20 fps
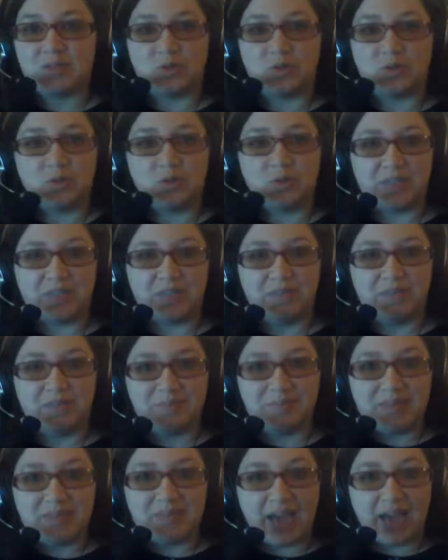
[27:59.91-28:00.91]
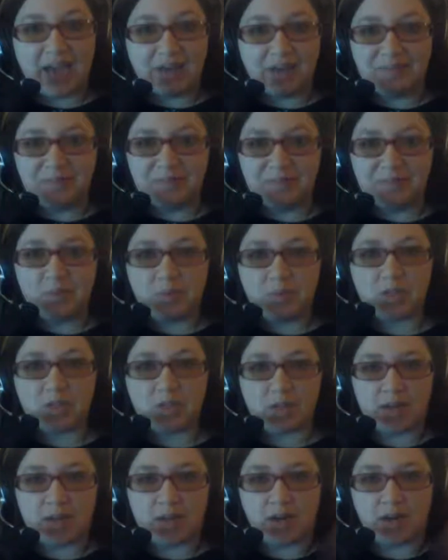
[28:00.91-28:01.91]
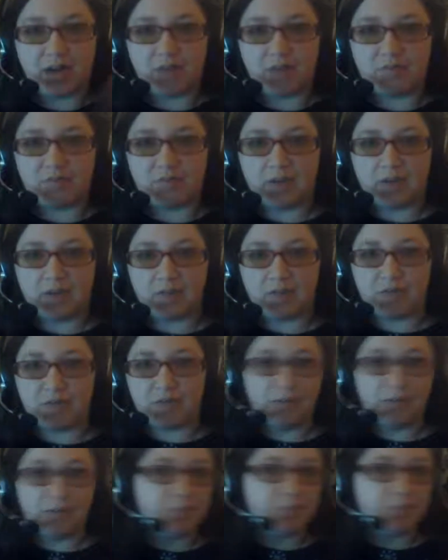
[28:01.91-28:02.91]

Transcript: Mr. Cooley? Yeah. We'll talk about it off air.